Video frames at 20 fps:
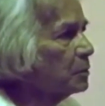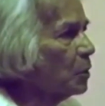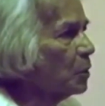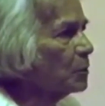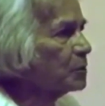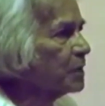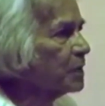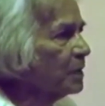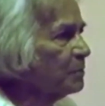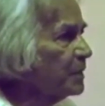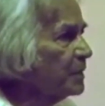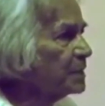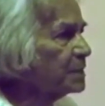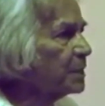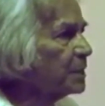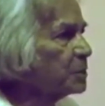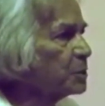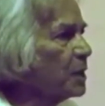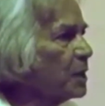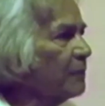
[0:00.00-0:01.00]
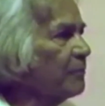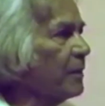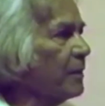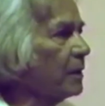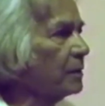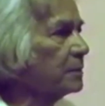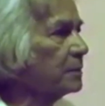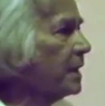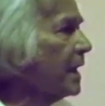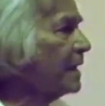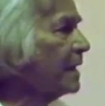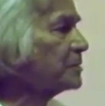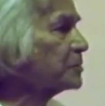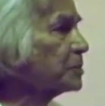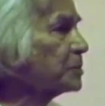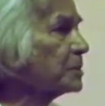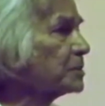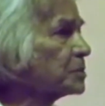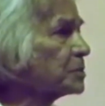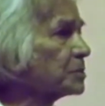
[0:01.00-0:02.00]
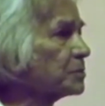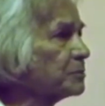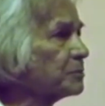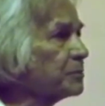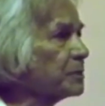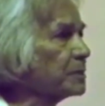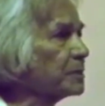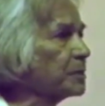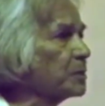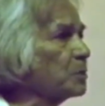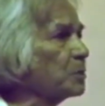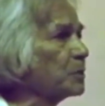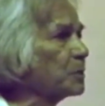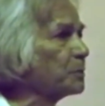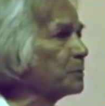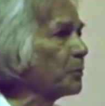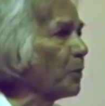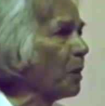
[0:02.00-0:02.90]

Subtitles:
Don't tell me that you have the answers for the human